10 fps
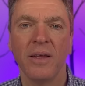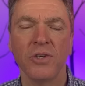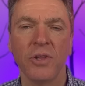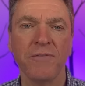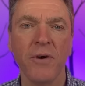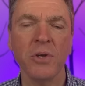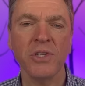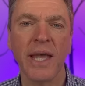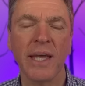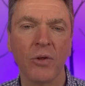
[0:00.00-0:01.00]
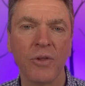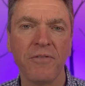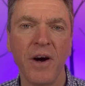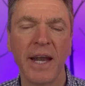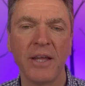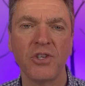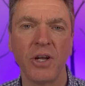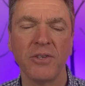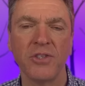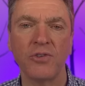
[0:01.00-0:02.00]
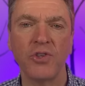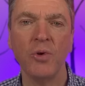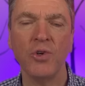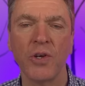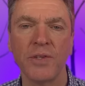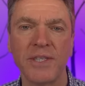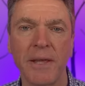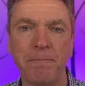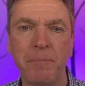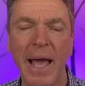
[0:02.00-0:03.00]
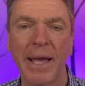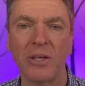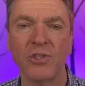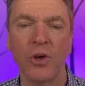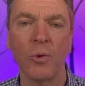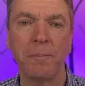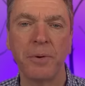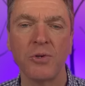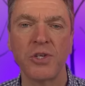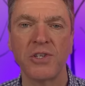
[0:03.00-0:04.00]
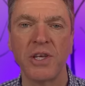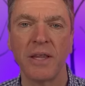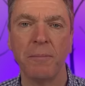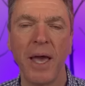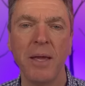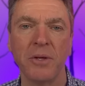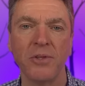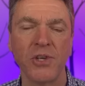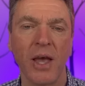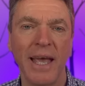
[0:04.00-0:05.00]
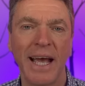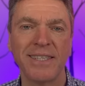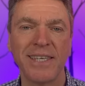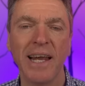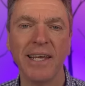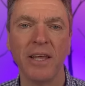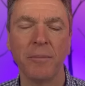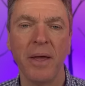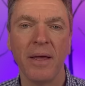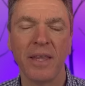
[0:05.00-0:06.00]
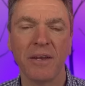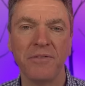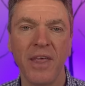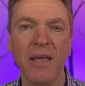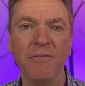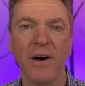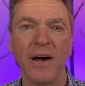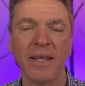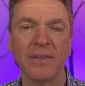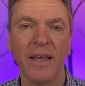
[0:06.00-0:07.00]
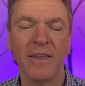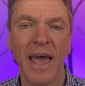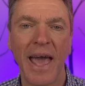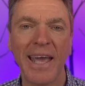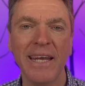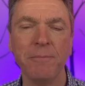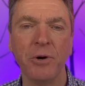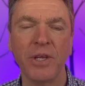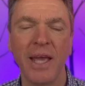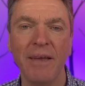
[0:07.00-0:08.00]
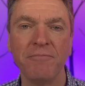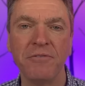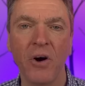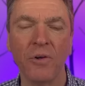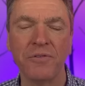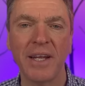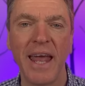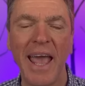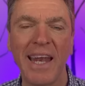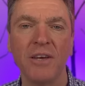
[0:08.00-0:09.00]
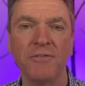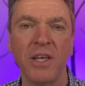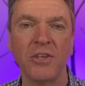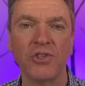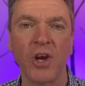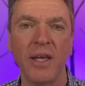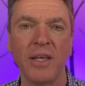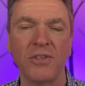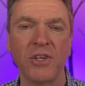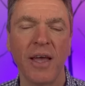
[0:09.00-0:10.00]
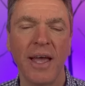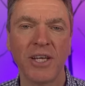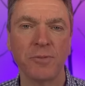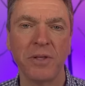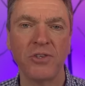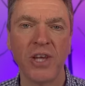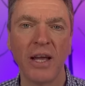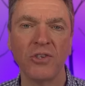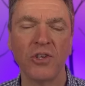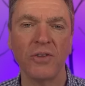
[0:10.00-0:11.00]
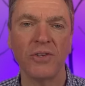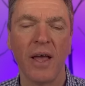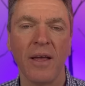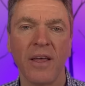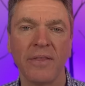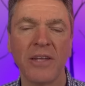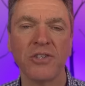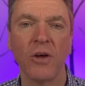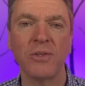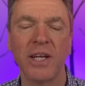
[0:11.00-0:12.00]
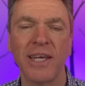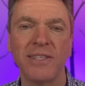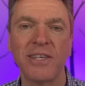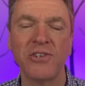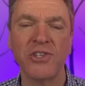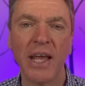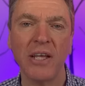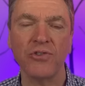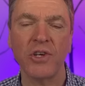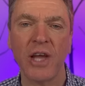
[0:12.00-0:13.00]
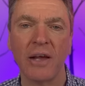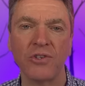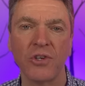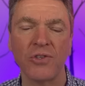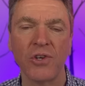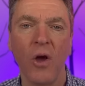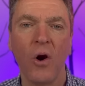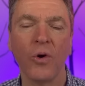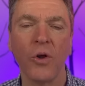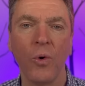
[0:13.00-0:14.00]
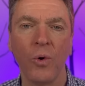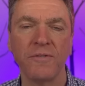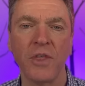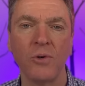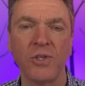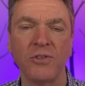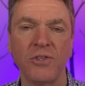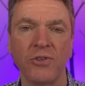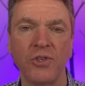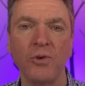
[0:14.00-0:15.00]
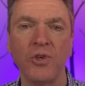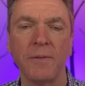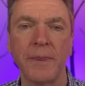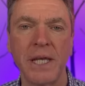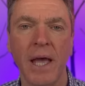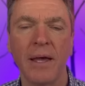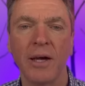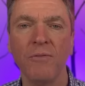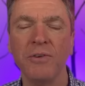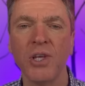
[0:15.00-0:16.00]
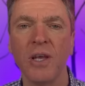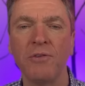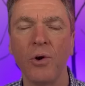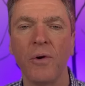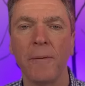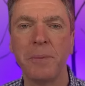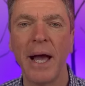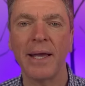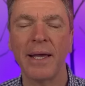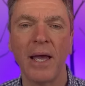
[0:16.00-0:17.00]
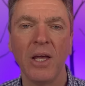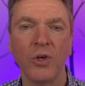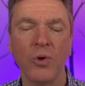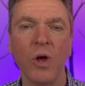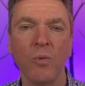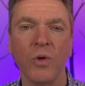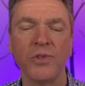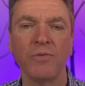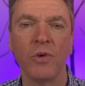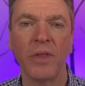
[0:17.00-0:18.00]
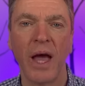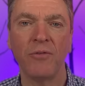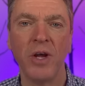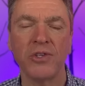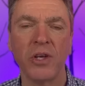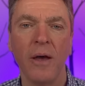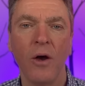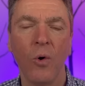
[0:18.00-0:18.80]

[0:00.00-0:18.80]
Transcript: So they're focusing in on the financial institutions, the banks who are processing the payments, and telling them that if they find that anybody involved in any of these trades has been sanctioned, then that's going to lead to secondary sanctions on all of those institutions. And obviously, if you're a bank, you don't want to run that risk.